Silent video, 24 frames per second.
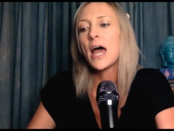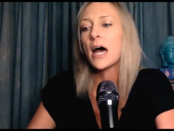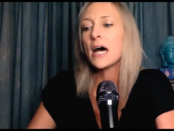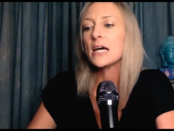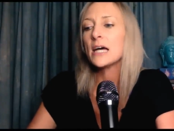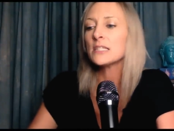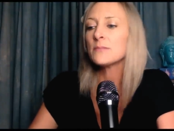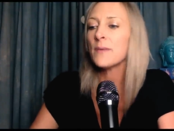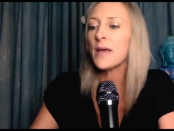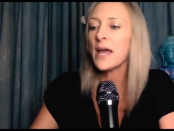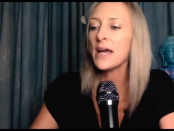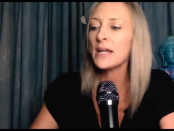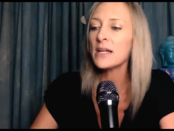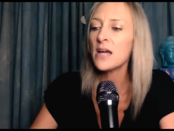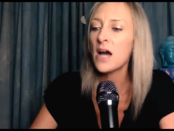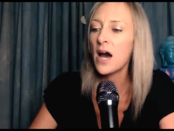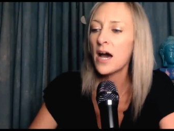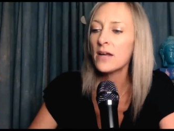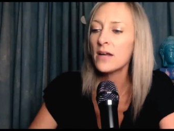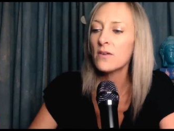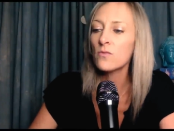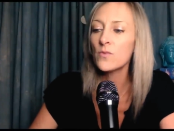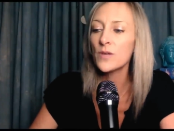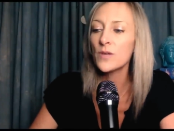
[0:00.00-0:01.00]
As
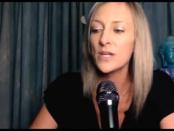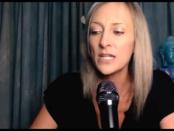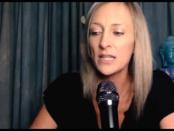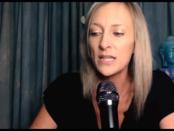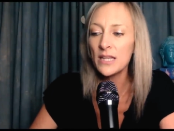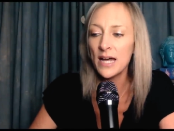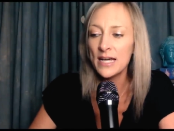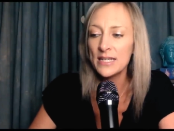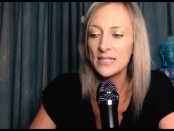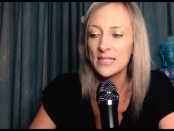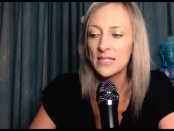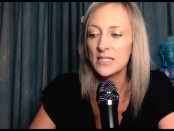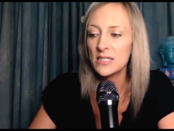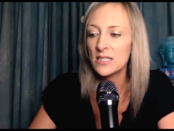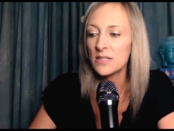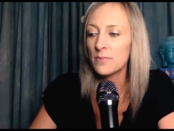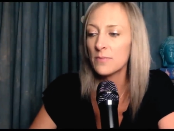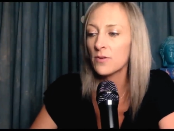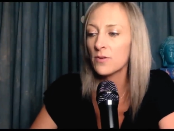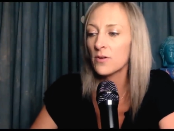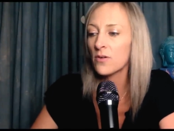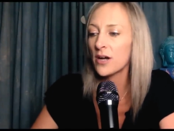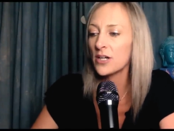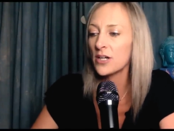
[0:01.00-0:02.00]
mankind realizes
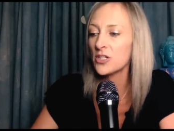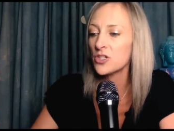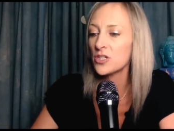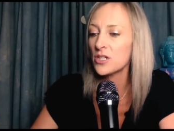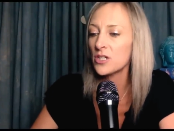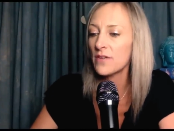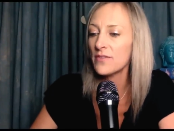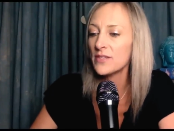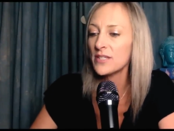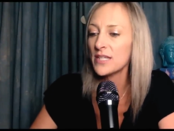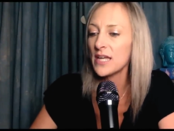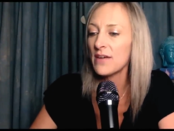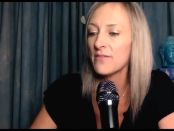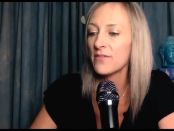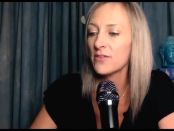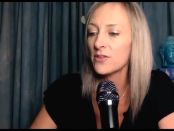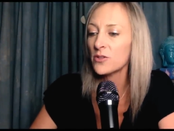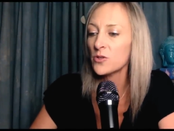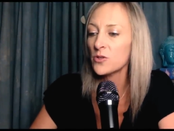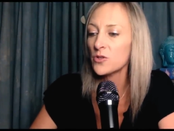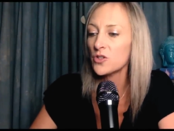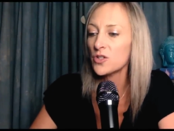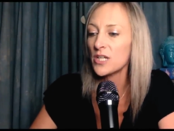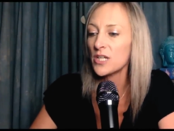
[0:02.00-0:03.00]
the progression of his
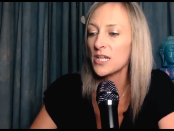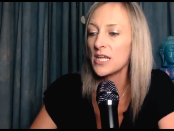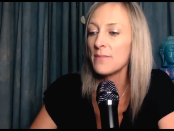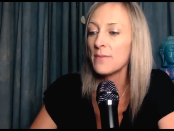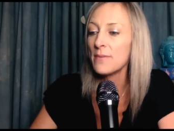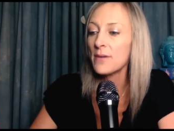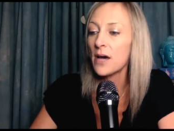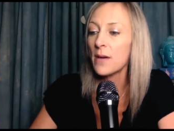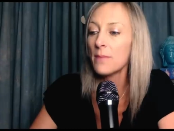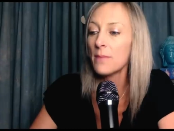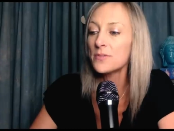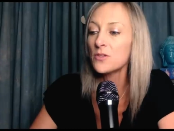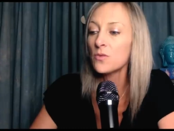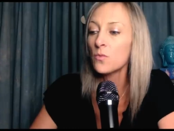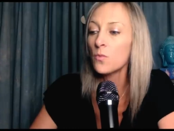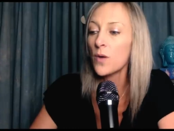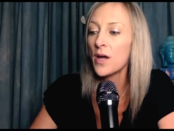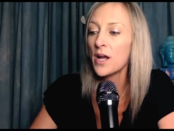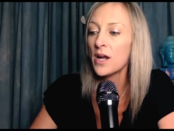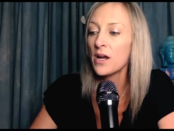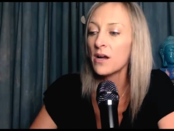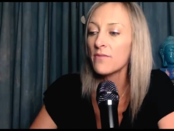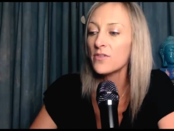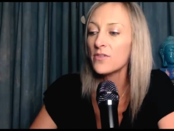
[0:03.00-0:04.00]
evolution, he becomes
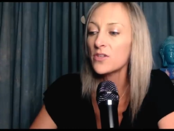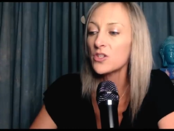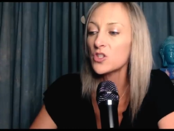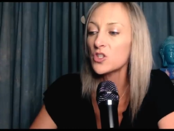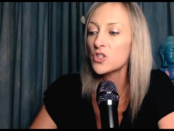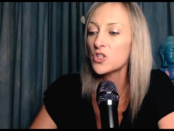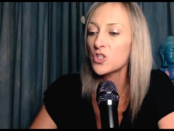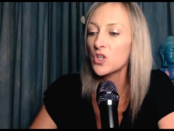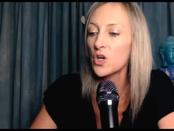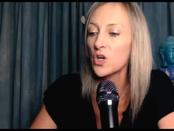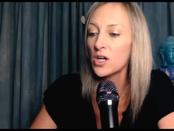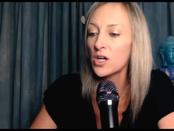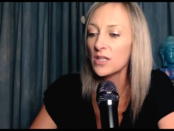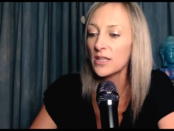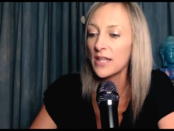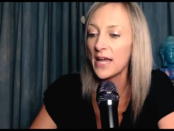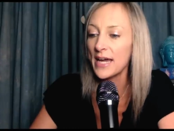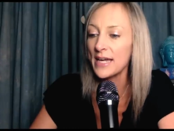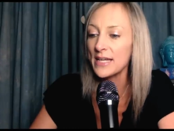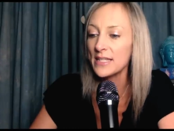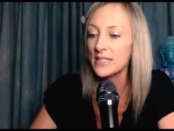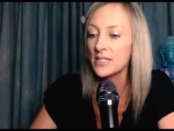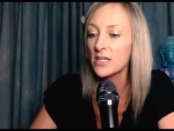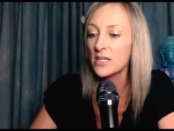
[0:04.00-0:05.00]
aware of the
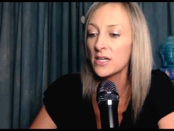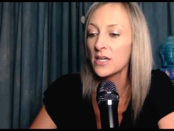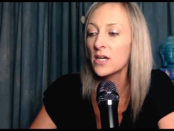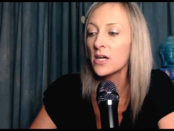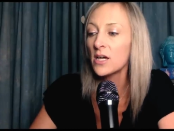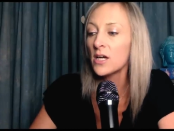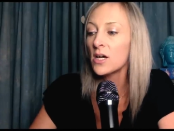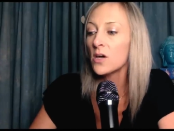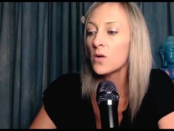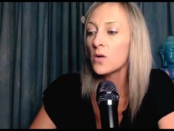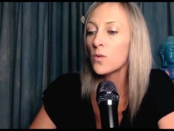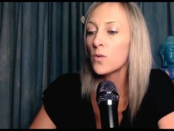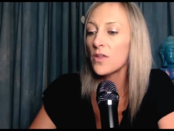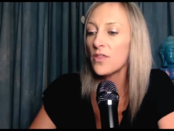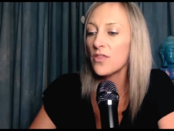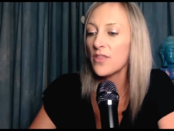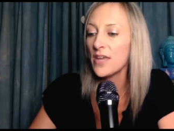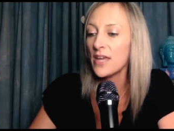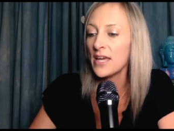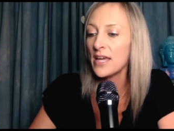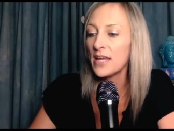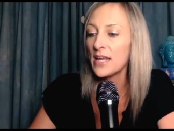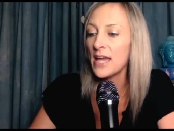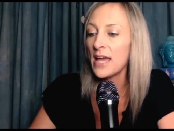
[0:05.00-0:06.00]
starlight
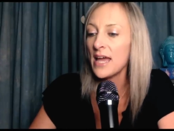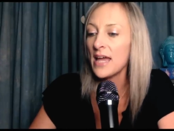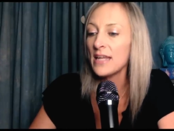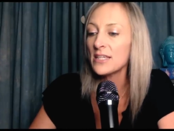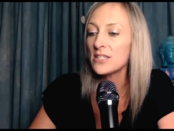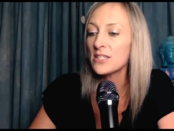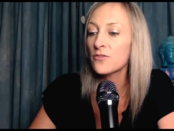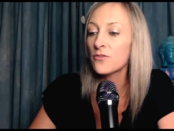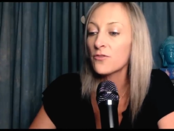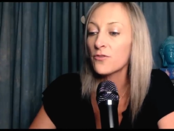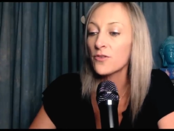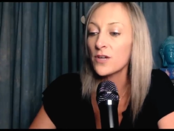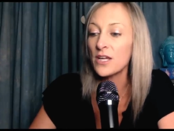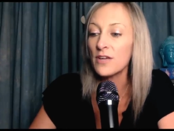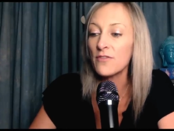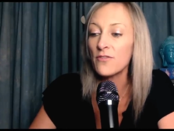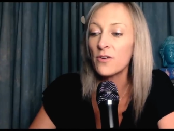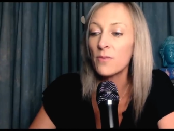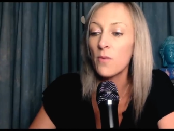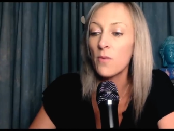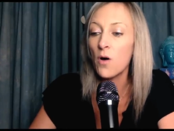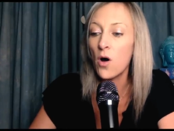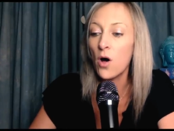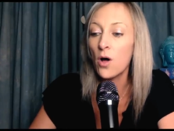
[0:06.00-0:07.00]
within and is free
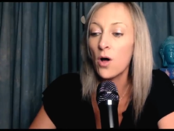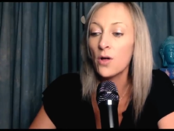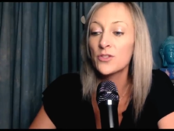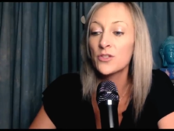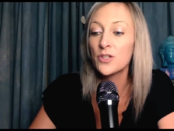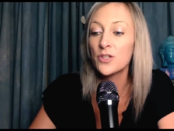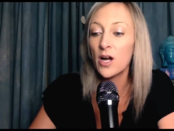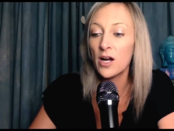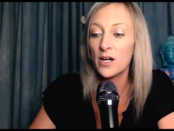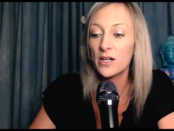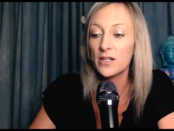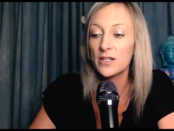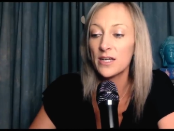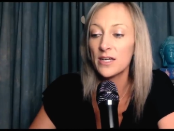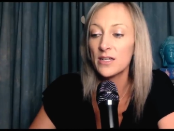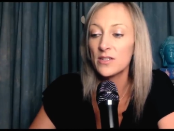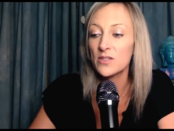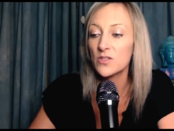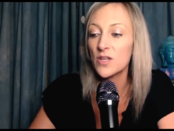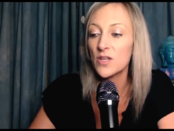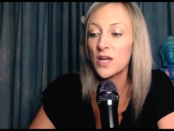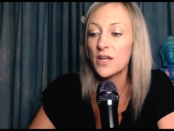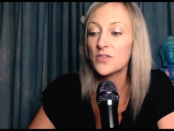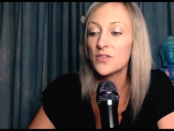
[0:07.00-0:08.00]
from all
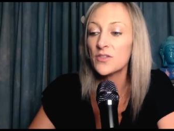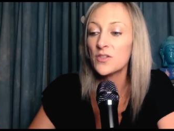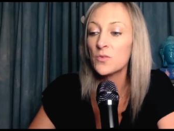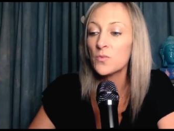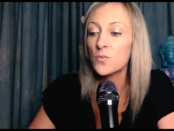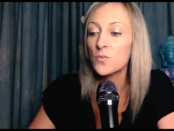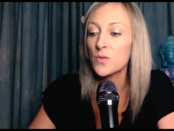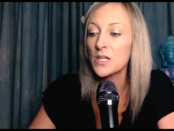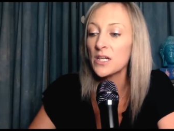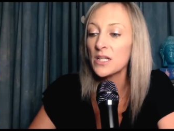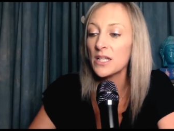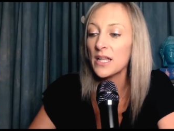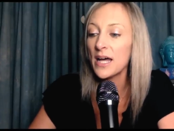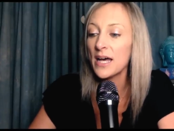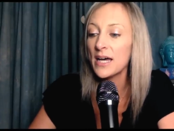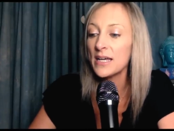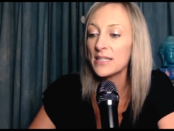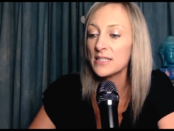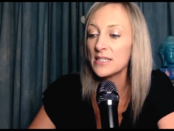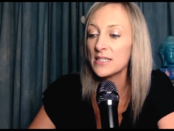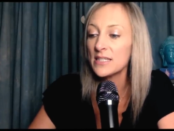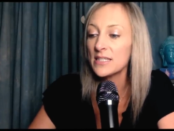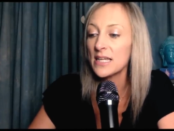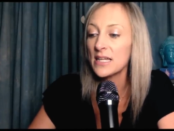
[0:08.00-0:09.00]
darkness. As he
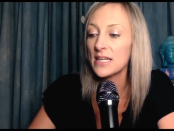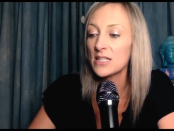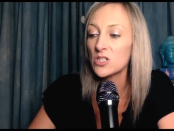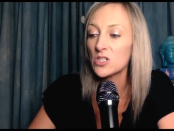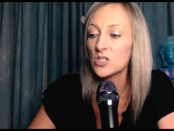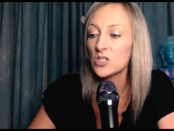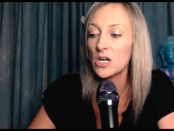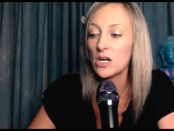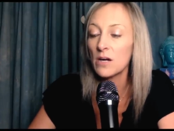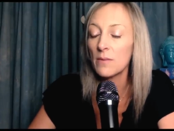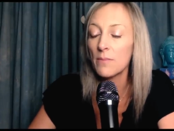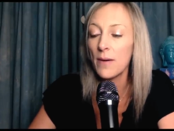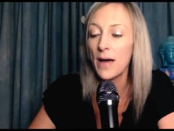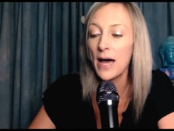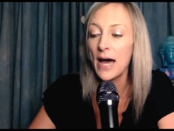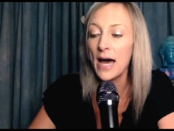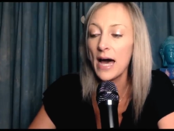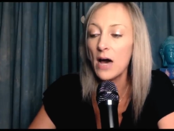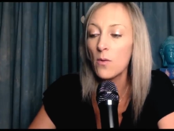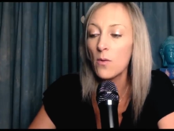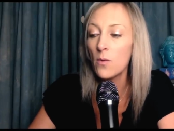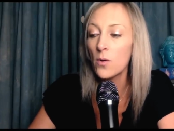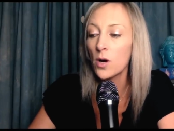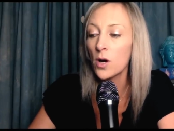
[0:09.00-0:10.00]
realizes that star
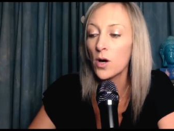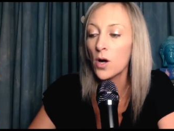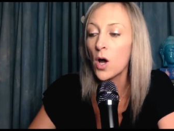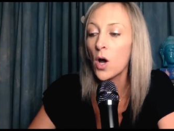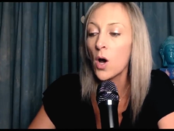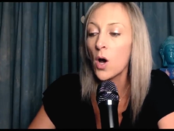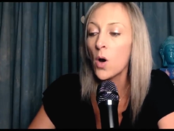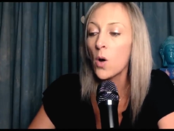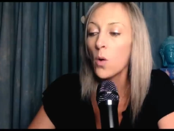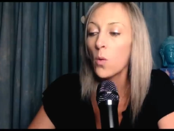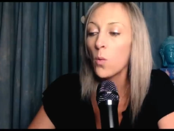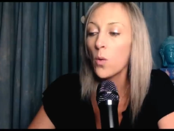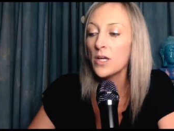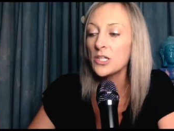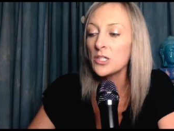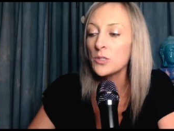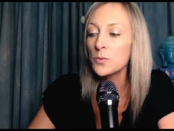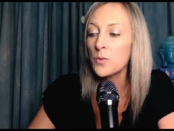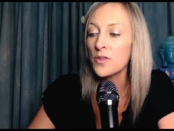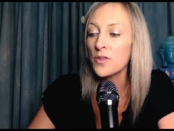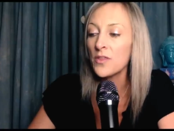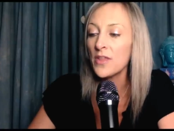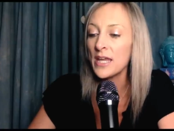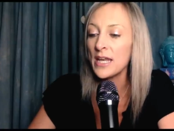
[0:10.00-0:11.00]
power
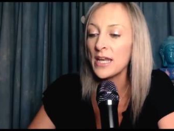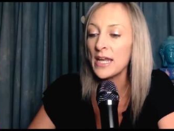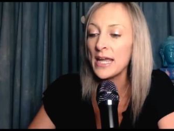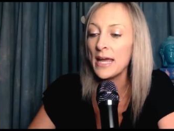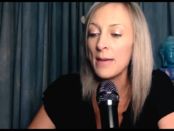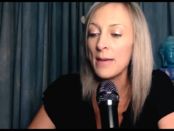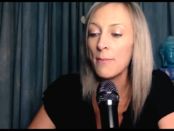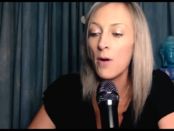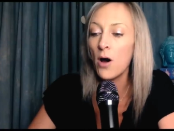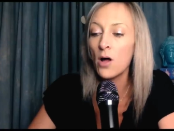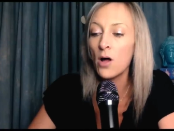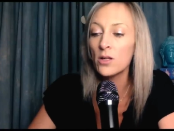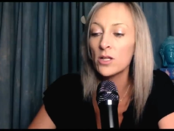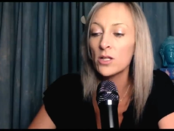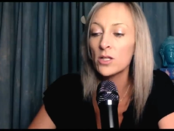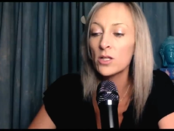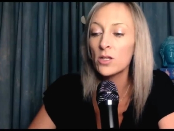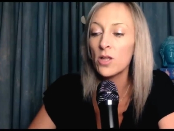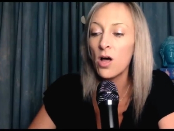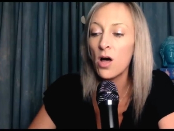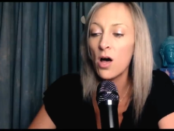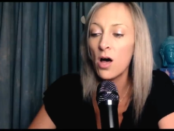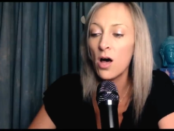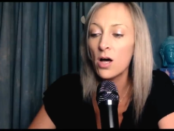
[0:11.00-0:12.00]
was within him all
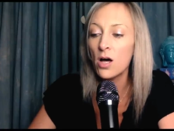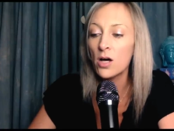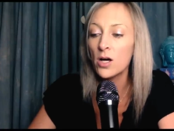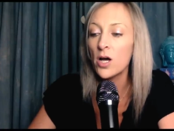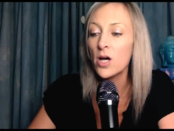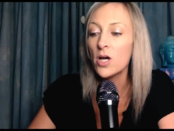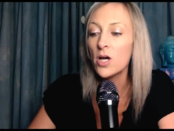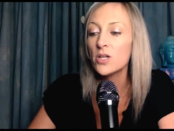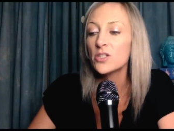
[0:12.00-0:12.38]
along,